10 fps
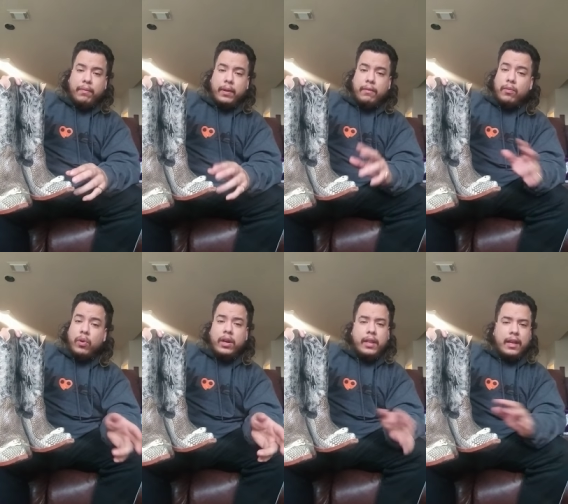if you
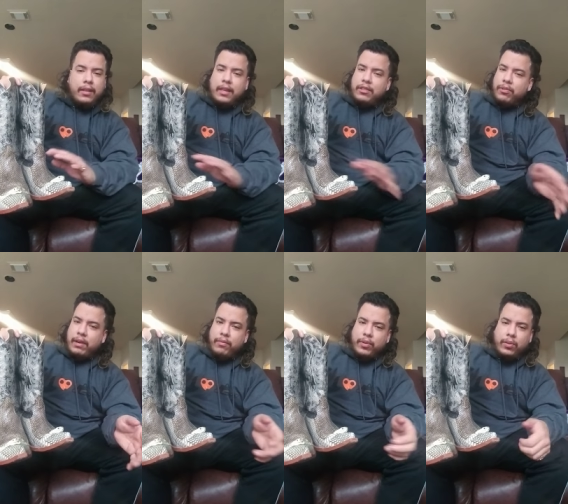wear that, that's
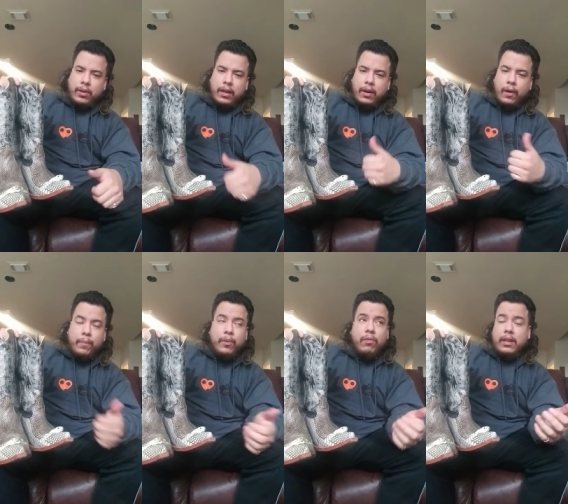great for you, and I
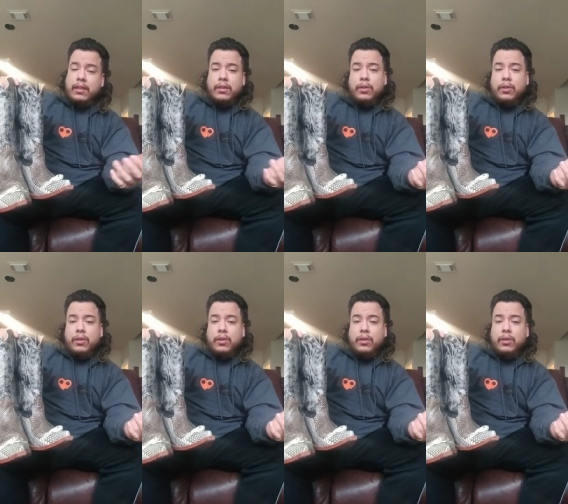hope you rock the, you know,